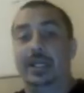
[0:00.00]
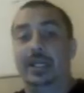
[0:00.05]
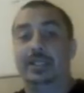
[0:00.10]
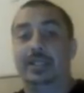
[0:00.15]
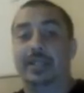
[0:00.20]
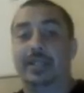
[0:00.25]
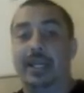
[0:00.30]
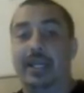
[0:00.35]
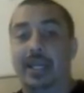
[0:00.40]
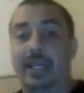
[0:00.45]

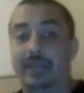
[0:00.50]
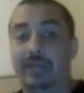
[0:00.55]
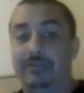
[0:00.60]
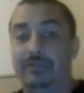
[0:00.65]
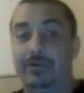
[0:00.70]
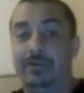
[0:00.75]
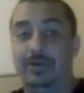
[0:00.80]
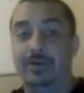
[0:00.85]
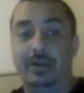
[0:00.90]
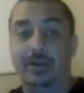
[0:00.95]
is like, if
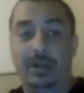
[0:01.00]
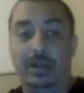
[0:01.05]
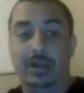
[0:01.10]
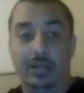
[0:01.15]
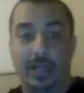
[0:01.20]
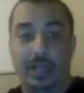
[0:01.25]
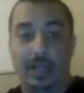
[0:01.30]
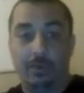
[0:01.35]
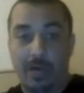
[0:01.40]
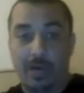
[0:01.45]
you're
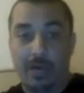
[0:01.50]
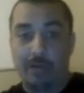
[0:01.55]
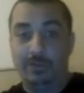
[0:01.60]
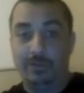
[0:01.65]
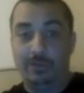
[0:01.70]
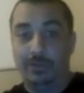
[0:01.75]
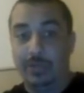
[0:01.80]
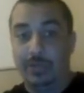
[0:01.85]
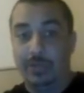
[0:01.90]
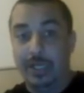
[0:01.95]
like what I'm
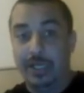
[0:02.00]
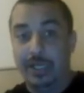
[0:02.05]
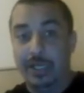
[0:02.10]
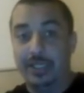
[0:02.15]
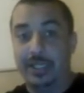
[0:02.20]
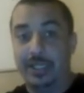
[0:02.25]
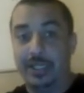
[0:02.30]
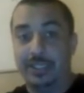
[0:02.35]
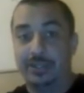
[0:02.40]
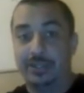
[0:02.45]
doing
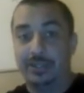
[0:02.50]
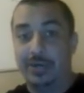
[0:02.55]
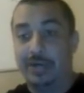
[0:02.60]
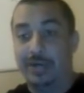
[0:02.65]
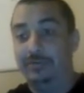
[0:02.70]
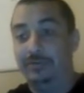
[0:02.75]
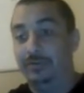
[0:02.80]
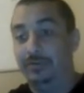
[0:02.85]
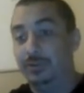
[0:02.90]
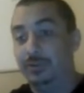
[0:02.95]
is
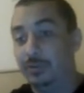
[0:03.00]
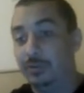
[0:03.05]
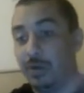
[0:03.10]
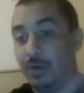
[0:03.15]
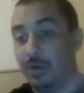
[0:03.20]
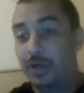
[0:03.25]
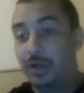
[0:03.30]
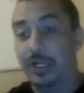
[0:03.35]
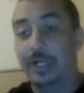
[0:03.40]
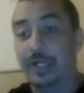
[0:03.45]
Instagram influencer
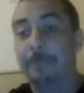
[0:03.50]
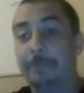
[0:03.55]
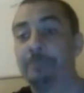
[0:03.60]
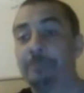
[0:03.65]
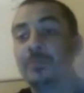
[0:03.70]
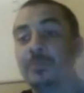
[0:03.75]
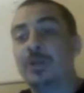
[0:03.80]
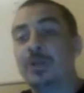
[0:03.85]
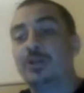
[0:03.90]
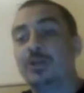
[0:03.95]
marketing.
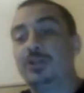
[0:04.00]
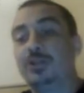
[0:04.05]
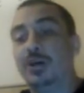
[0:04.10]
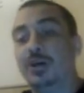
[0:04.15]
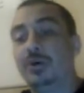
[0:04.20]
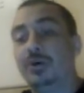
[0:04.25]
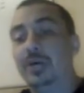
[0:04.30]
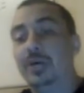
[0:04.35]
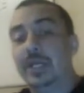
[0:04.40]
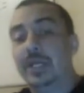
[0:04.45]

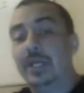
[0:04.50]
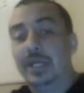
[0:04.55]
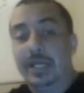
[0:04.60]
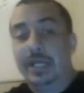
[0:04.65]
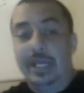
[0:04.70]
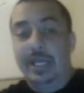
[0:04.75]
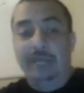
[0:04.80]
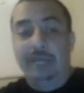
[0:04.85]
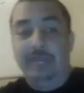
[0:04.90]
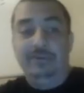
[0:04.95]
So
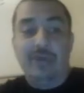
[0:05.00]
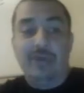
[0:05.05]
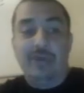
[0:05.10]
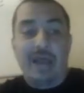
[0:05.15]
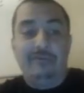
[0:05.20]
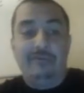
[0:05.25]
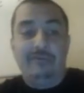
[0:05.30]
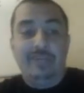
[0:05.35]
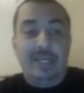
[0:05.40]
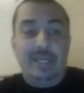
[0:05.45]
if you
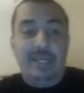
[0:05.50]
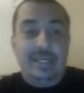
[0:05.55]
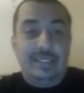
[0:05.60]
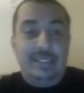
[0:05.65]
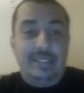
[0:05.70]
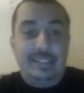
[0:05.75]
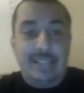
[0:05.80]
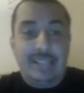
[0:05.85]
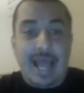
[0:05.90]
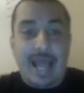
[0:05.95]
have the
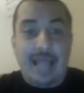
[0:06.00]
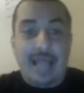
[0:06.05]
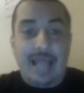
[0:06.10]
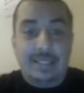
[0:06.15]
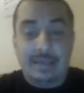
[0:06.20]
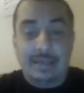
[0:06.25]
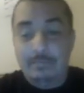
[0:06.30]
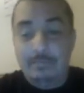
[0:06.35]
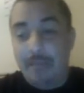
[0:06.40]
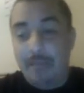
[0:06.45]

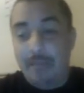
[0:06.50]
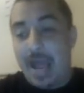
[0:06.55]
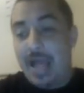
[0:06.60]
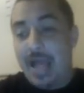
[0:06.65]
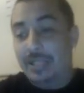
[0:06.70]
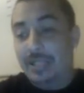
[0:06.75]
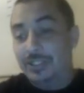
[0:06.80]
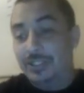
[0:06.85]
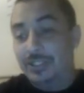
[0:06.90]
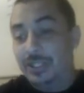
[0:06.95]
exact
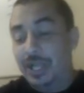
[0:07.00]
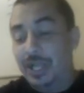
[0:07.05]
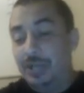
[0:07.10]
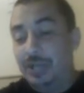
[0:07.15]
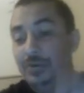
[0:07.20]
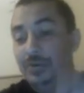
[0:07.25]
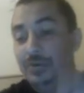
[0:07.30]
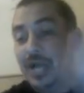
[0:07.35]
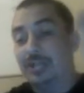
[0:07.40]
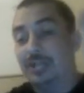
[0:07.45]
match
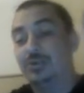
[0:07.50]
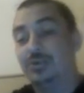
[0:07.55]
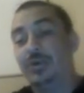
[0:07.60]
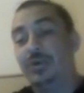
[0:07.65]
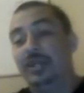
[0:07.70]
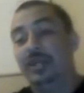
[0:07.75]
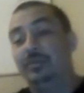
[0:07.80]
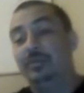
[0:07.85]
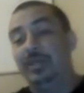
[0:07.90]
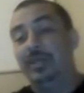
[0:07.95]
and you got
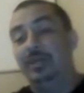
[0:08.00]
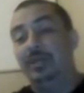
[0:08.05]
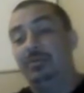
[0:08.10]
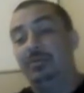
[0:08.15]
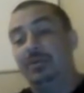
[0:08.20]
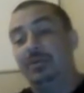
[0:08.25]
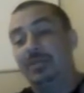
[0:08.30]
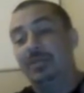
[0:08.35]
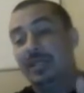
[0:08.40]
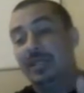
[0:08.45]
20 of them
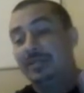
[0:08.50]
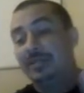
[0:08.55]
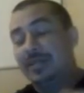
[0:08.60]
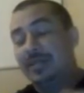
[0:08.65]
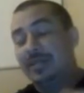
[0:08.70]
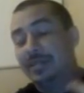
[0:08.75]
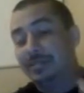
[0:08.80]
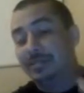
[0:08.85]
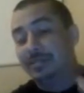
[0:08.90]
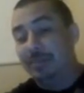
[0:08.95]
keywords, that's
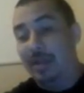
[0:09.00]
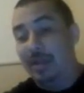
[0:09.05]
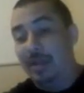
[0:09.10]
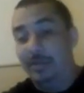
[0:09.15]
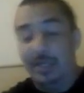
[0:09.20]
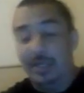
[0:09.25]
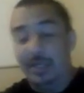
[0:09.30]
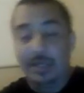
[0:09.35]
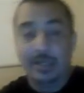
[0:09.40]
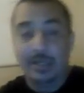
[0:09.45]

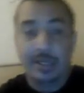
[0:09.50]
spammy.